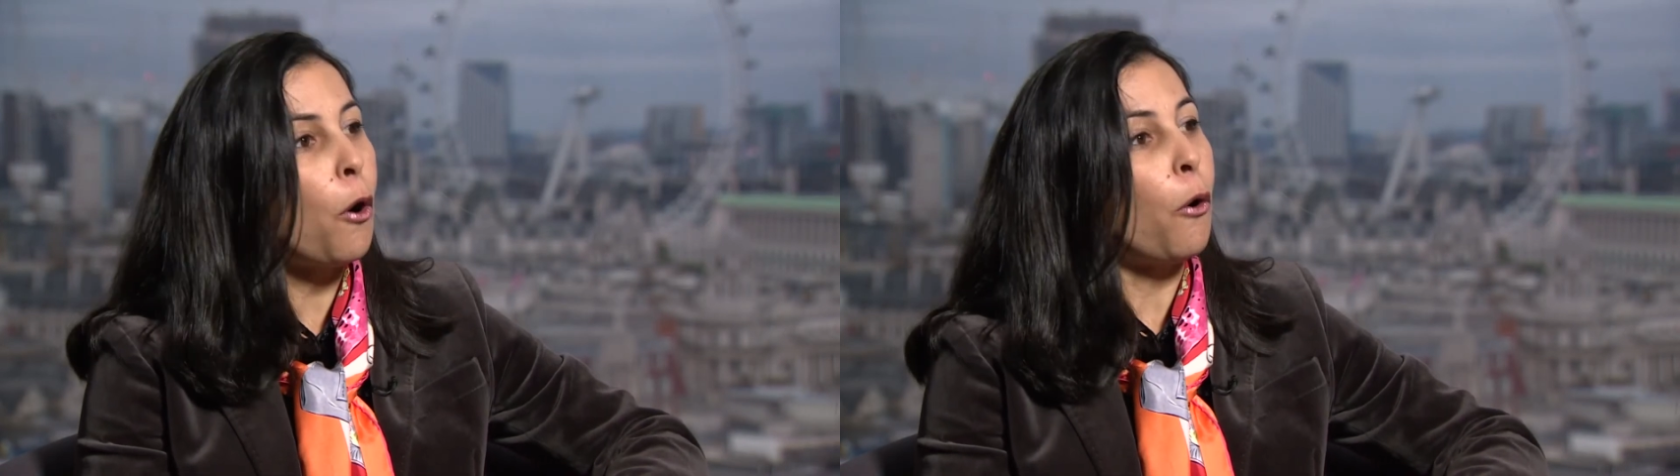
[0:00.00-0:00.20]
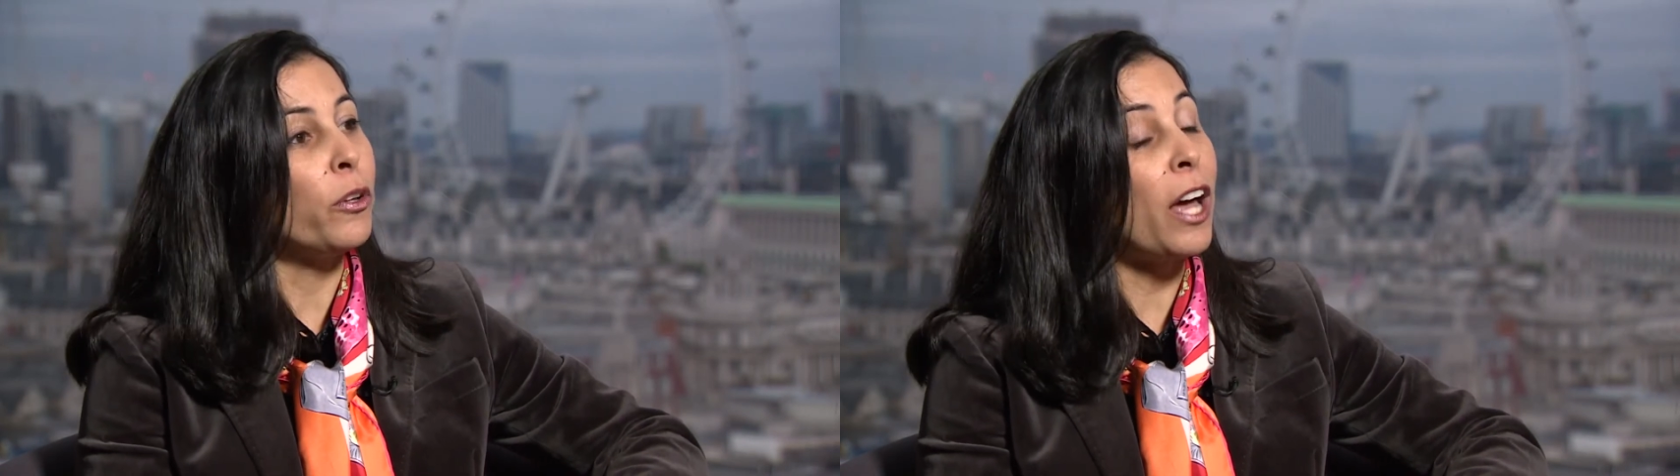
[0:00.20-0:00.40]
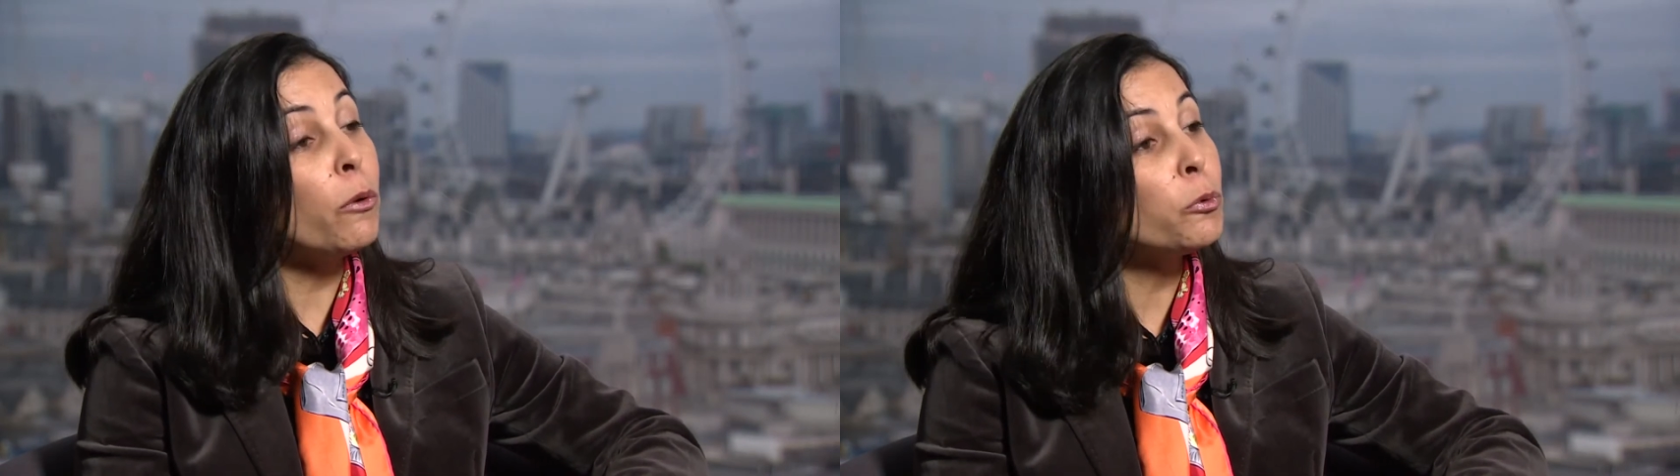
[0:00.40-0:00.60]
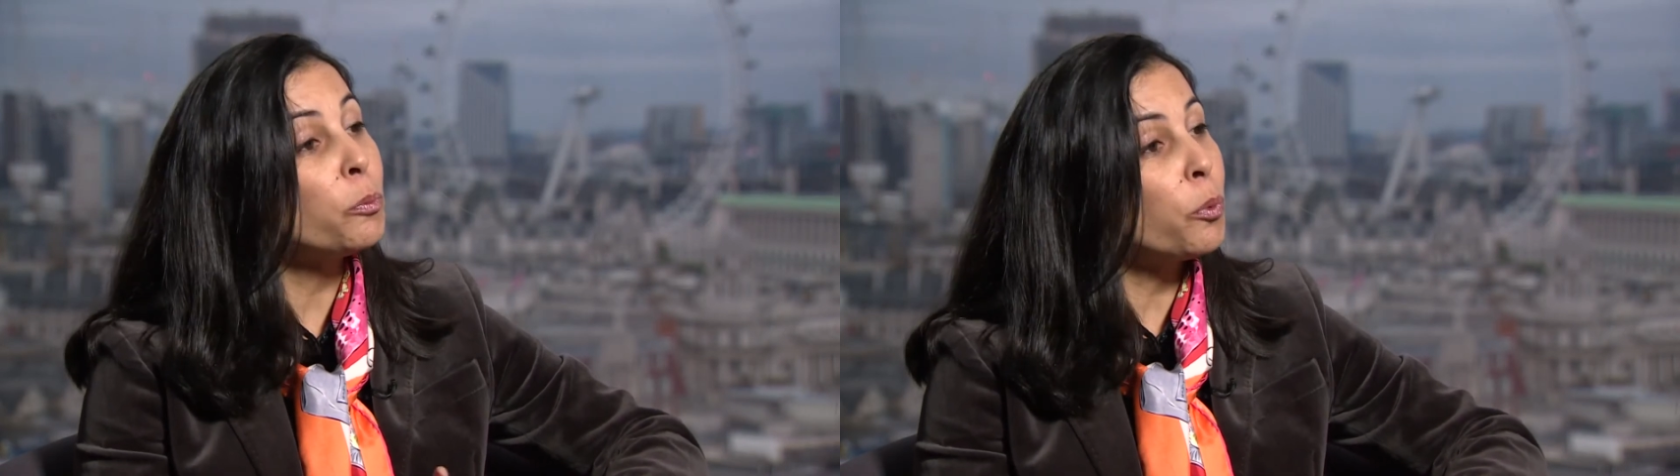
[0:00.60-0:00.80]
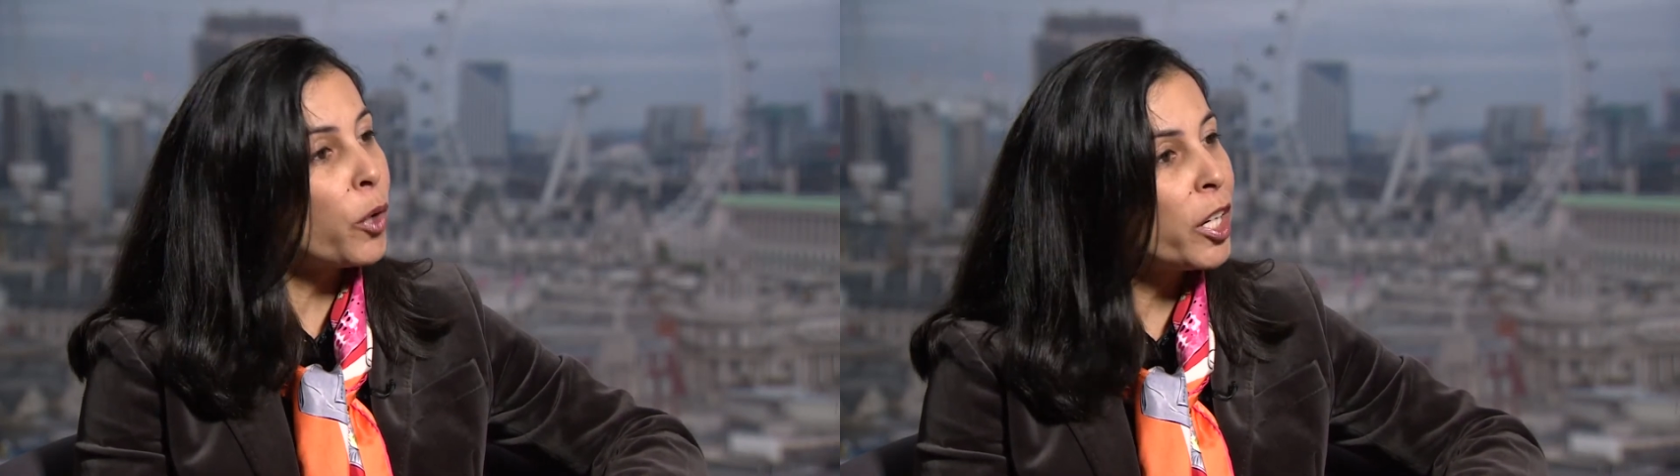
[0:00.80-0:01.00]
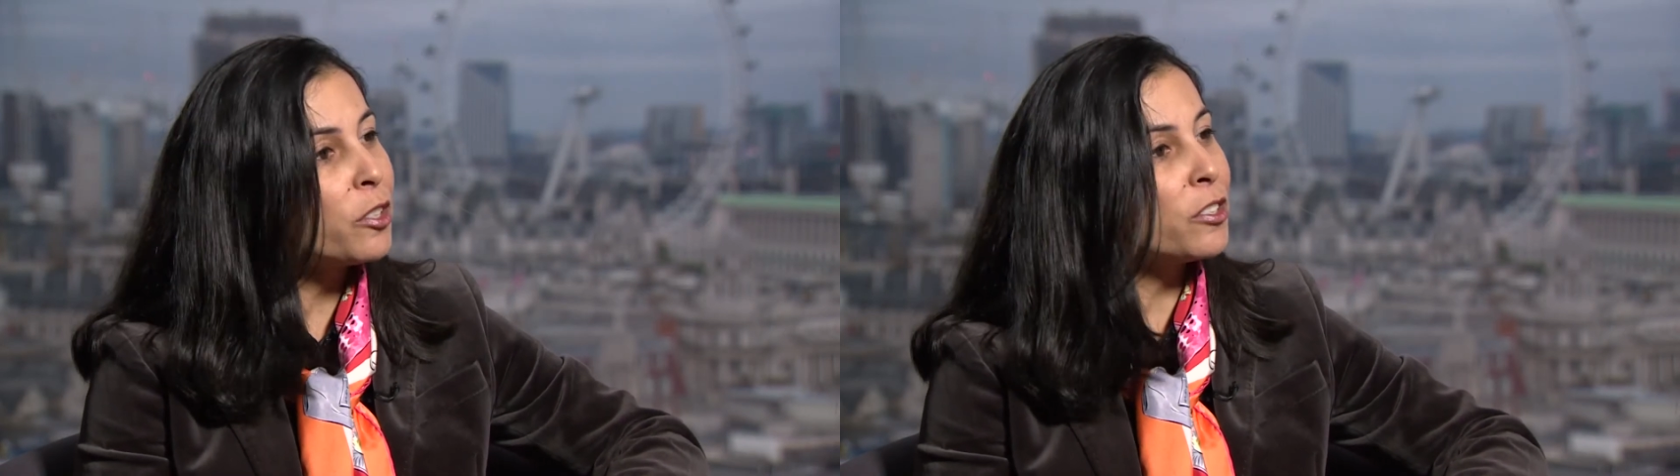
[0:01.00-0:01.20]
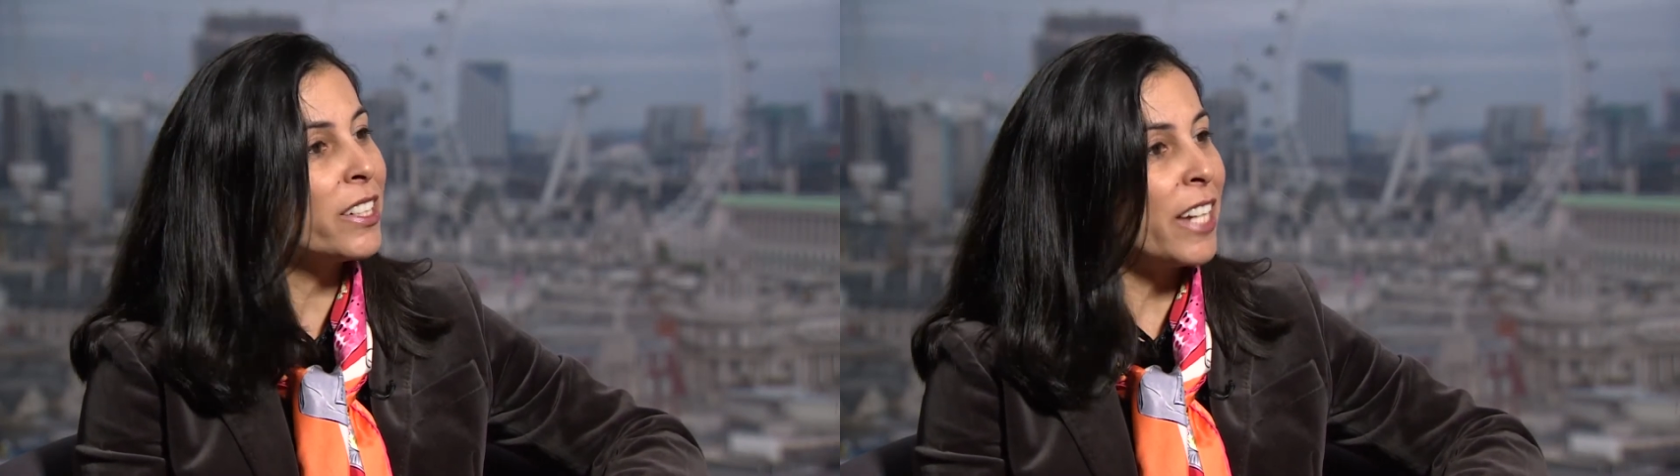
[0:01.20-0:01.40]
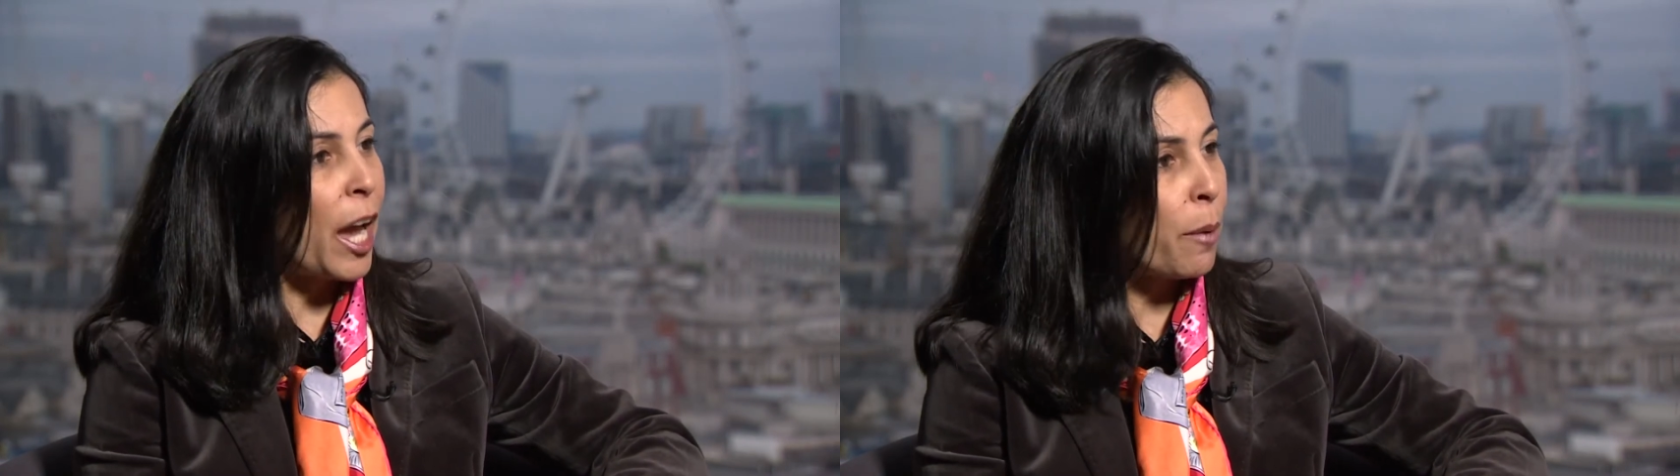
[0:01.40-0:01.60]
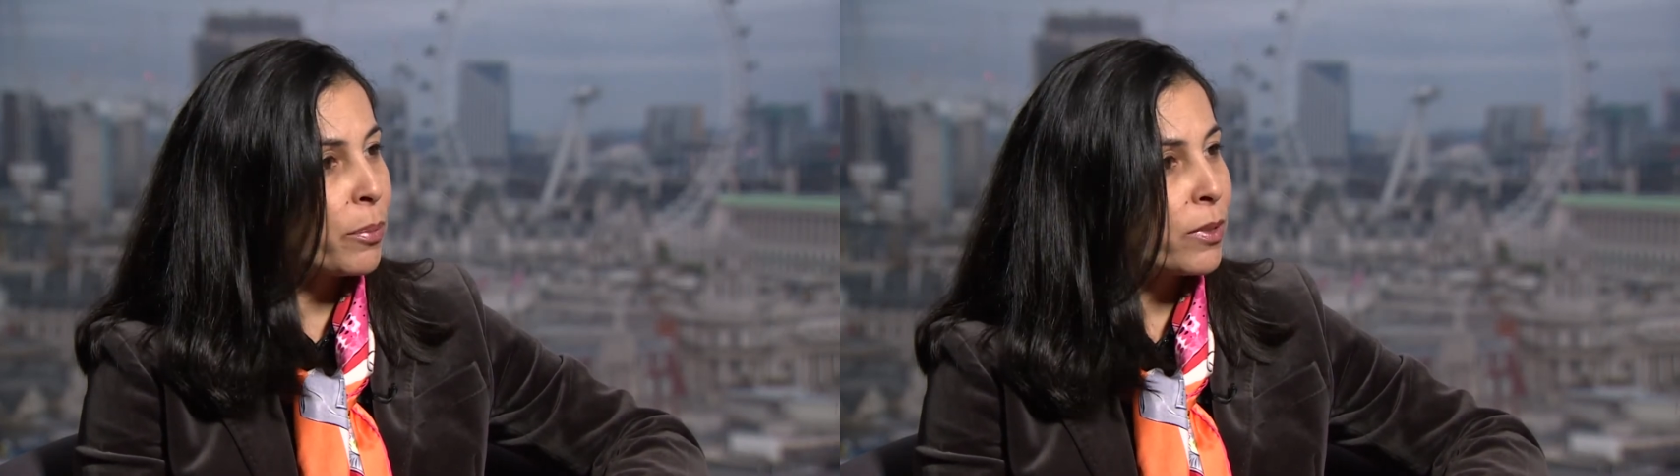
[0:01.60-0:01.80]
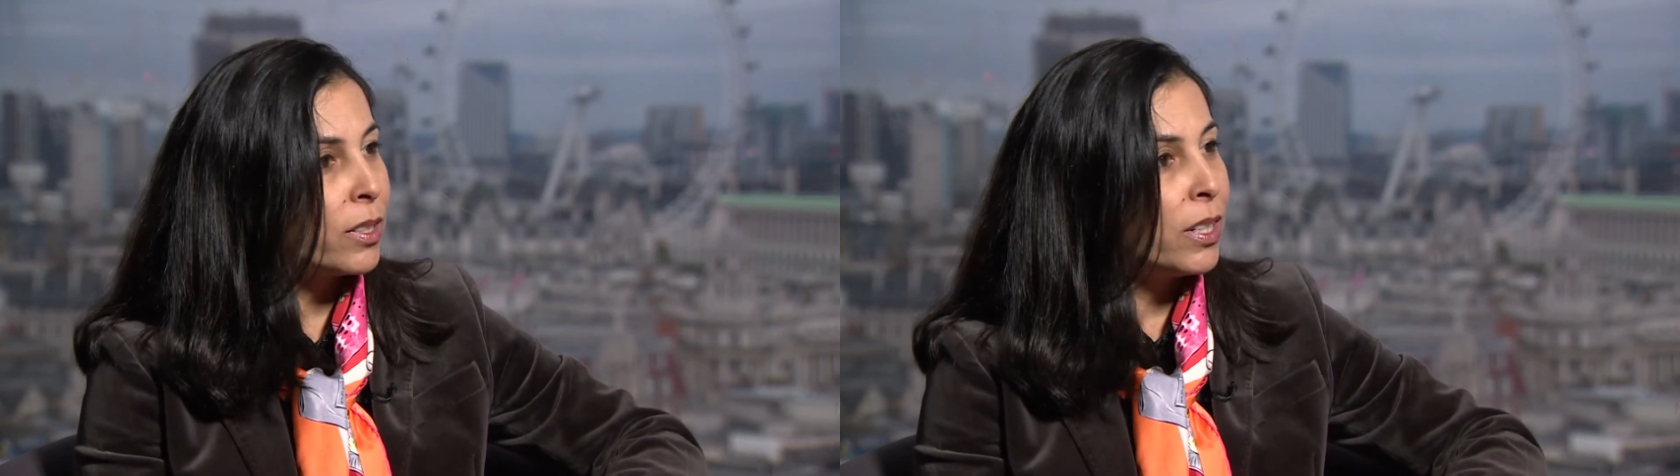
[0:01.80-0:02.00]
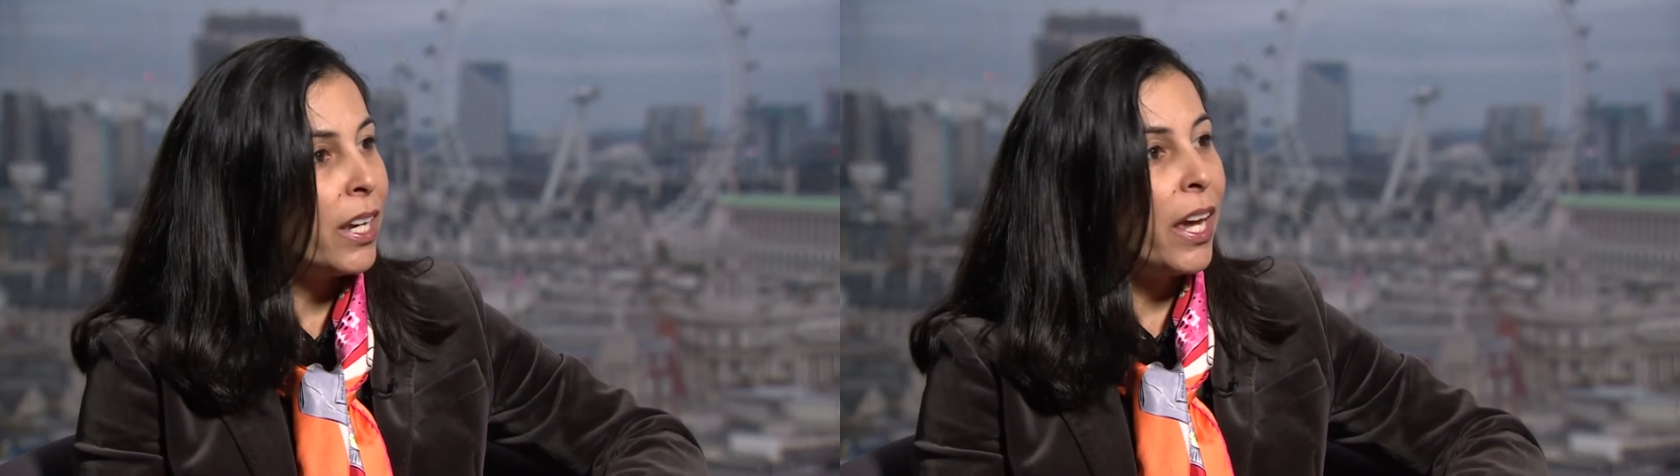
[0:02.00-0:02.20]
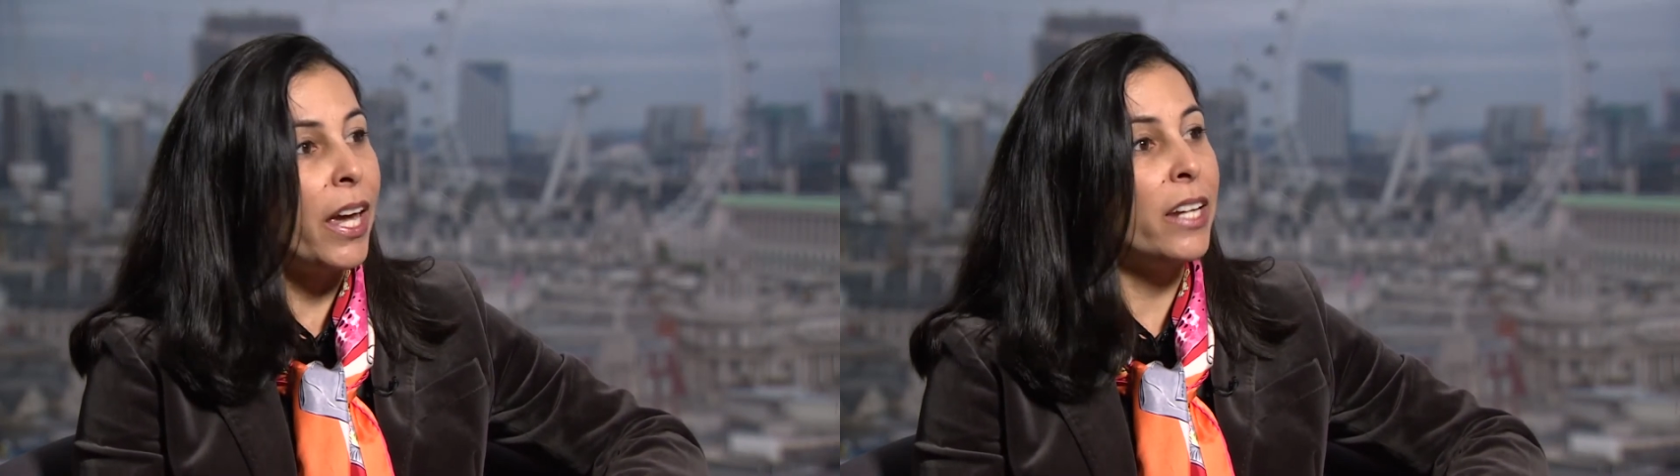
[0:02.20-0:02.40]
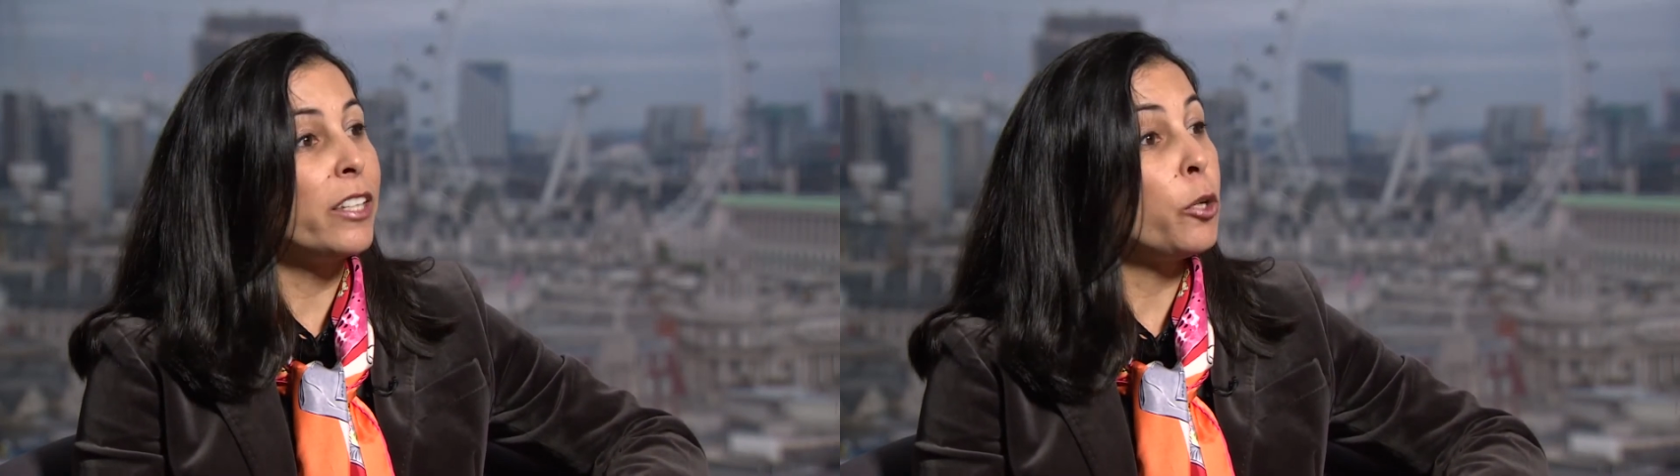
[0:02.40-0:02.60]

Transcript: on how to bridge the gaps, and